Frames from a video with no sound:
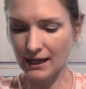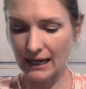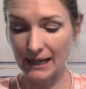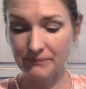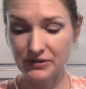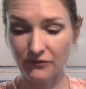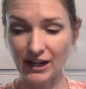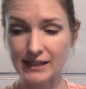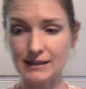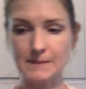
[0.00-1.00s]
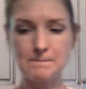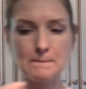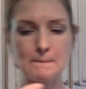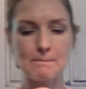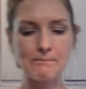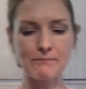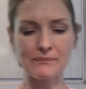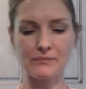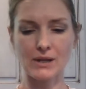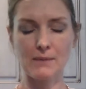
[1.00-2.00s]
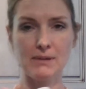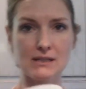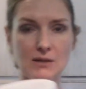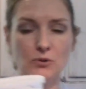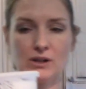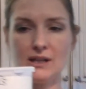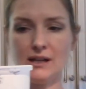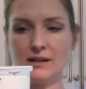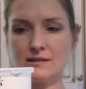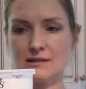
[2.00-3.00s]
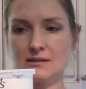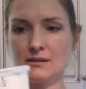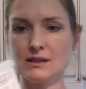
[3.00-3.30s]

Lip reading: So finally, I picked up one of these.